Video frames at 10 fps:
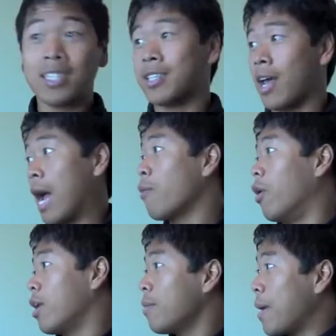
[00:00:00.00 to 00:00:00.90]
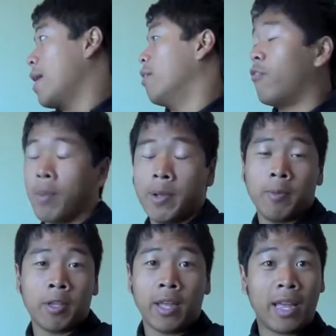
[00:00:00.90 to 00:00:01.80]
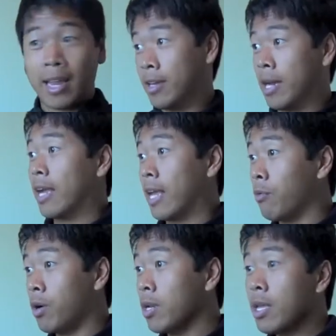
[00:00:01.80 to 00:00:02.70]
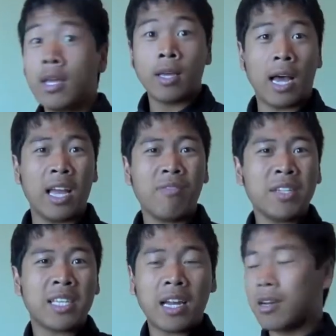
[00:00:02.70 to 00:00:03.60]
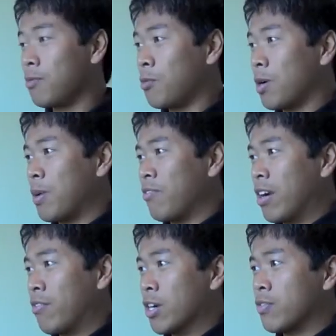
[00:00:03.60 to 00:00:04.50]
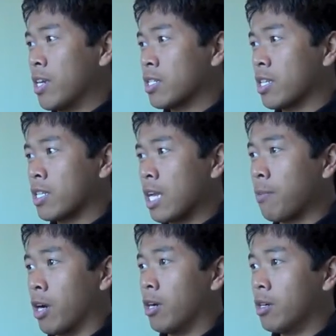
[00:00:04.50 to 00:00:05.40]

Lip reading: I said I wanted a panda for my birthday, and did I get one? I even said it in one of my very first videos of the summer.